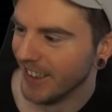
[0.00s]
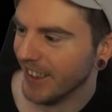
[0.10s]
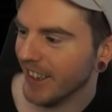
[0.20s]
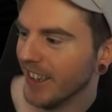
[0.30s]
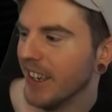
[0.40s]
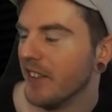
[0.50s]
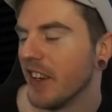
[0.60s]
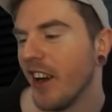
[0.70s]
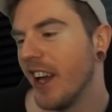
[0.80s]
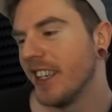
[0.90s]
If
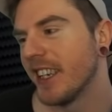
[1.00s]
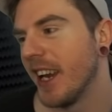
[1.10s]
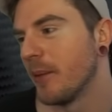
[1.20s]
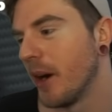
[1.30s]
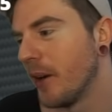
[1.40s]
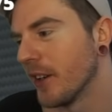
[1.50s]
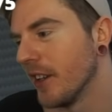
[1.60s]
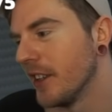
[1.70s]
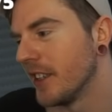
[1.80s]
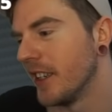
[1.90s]
you got ace king, bro, good
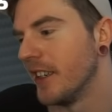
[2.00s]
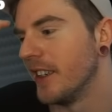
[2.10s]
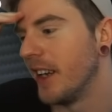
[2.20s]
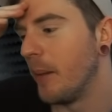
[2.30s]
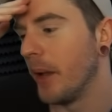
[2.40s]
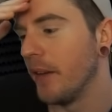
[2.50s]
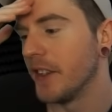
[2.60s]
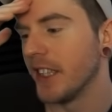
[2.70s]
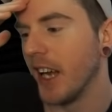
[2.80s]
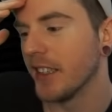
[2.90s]
luck to you. I'm playing
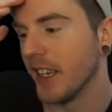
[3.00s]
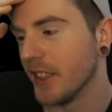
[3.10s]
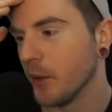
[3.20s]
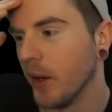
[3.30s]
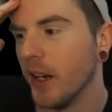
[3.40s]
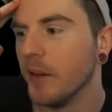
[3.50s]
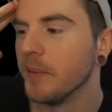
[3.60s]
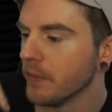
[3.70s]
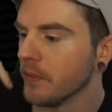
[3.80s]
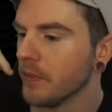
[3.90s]
for stacks against a whale.